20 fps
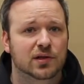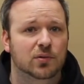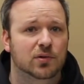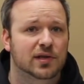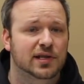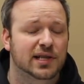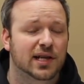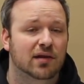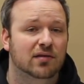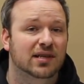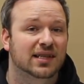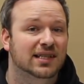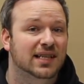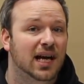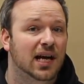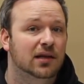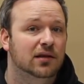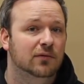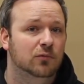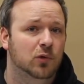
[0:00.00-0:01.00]
who are scared to
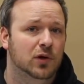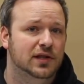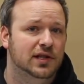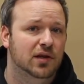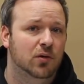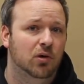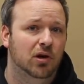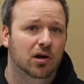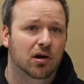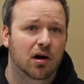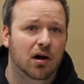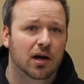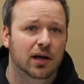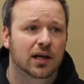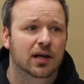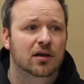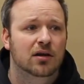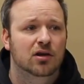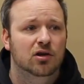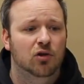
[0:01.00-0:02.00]
death of what's going
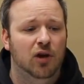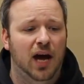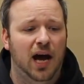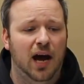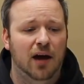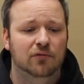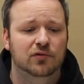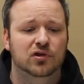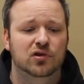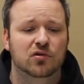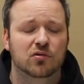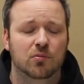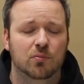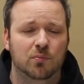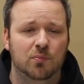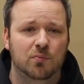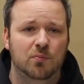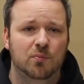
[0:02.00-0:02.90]
on, you have to